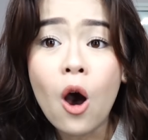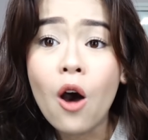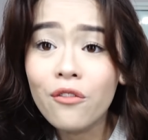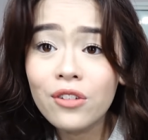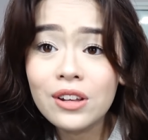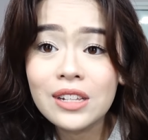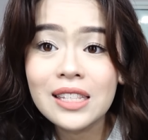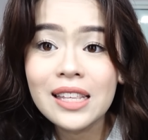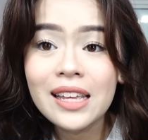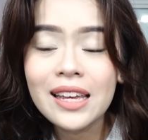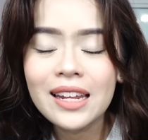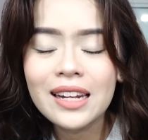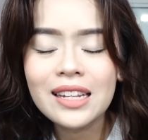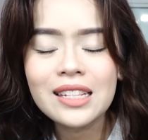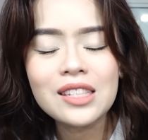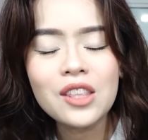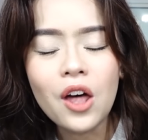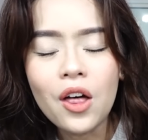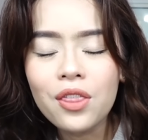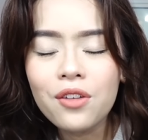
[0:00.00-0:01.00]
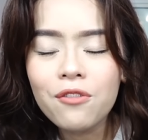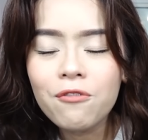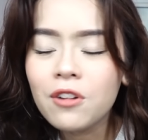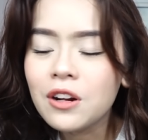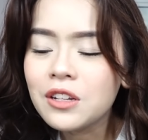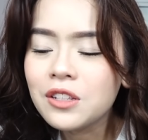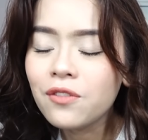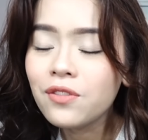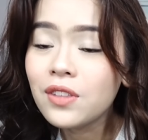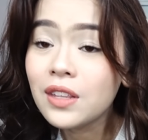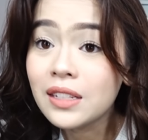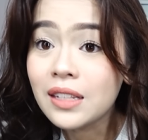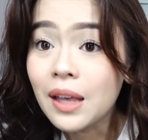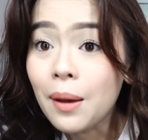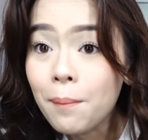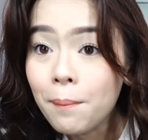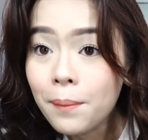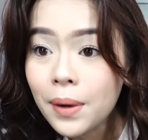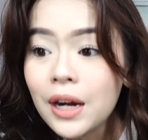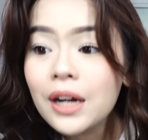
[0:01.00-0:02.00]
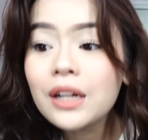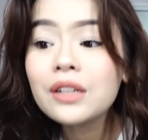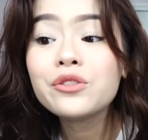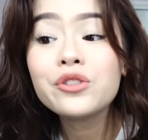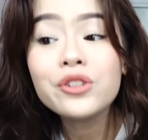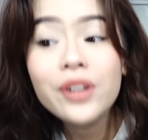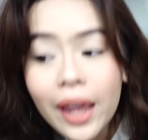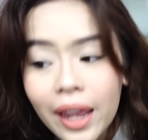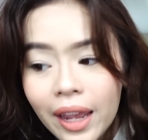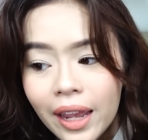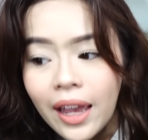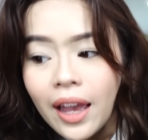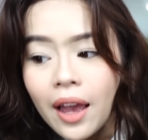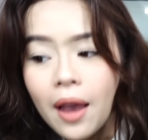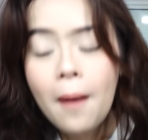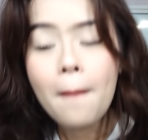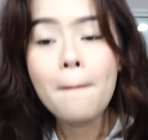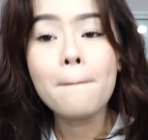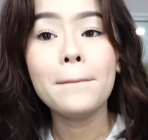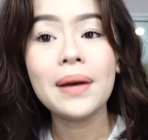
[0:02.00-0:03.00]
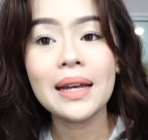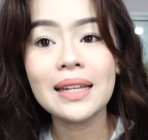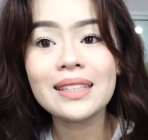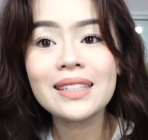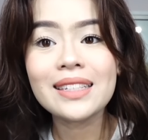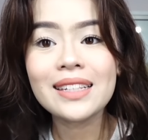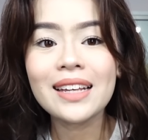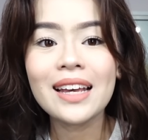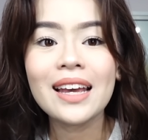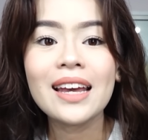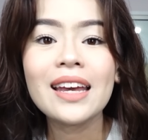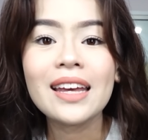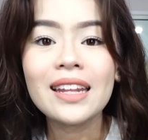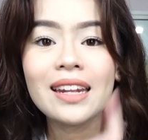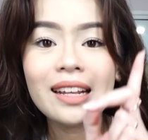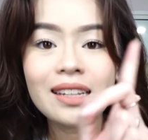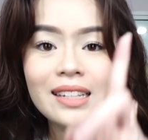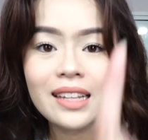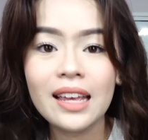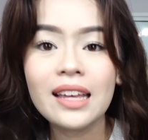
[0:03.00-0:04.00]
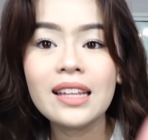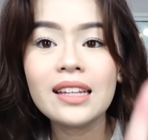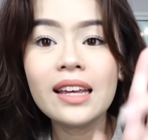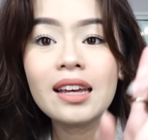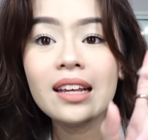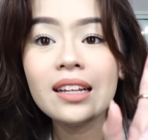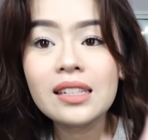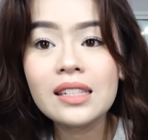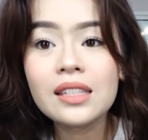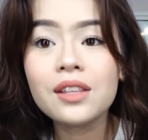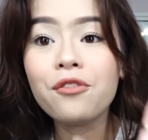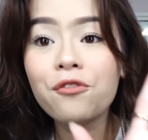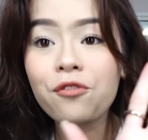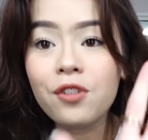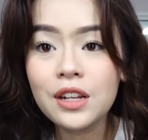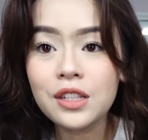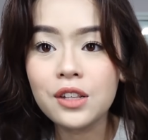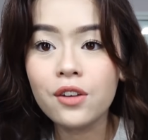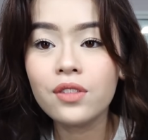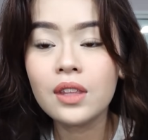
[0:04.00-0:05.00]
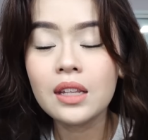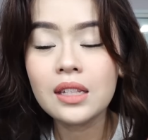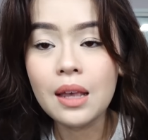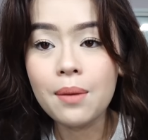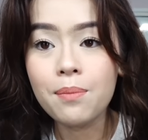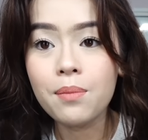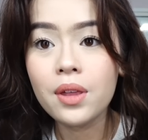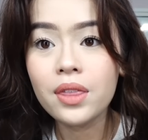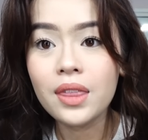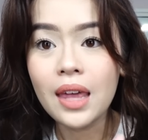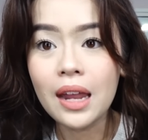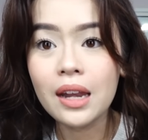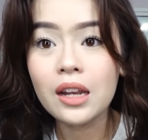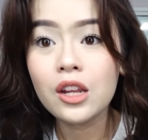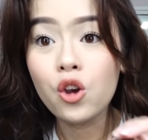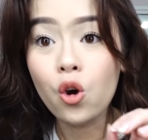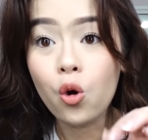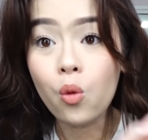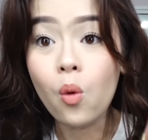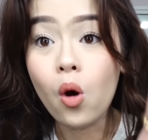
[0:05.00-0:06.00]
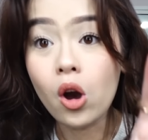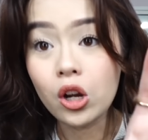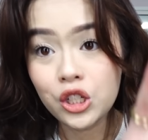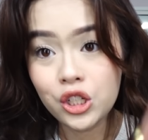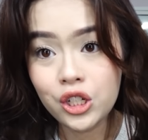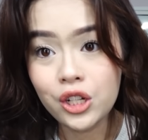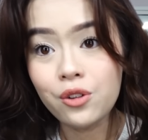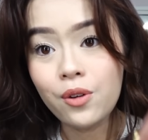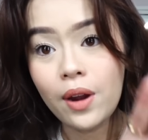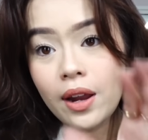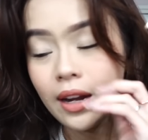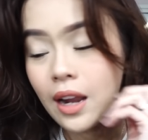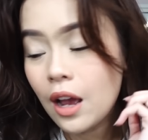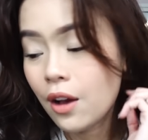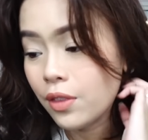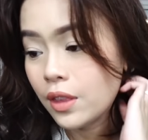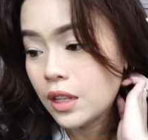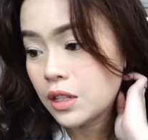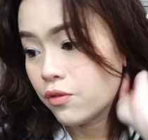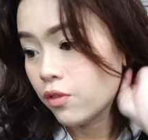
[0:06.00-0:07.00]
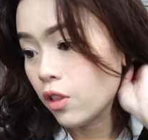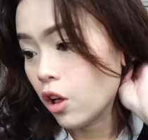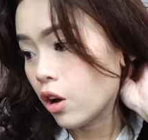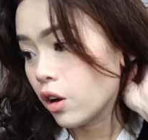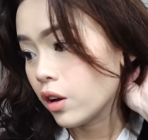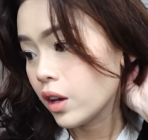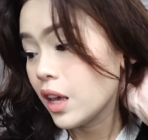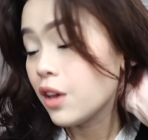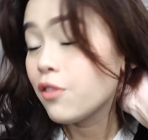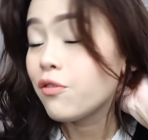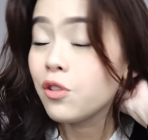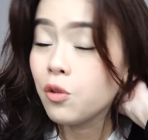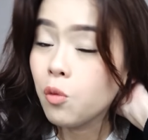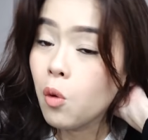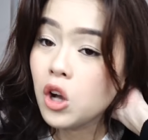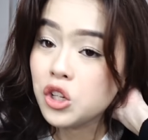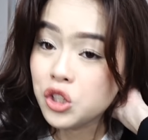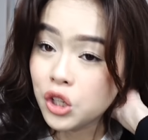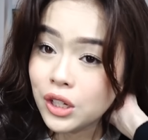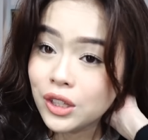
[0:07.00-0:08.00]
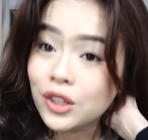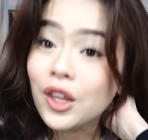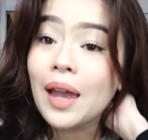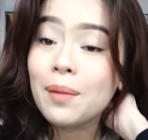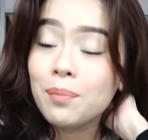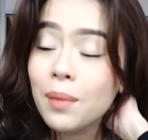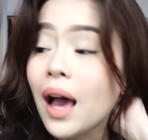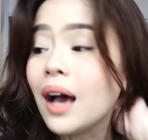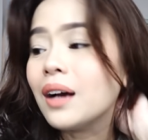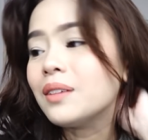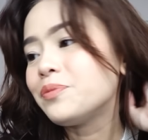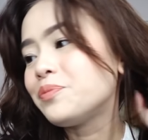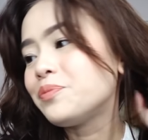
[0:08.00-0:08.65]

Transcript: Obviously, it is not the 1st of December today, but this it is the 1st of December that you're watching right now, this vlog, if you watch on time. Nah.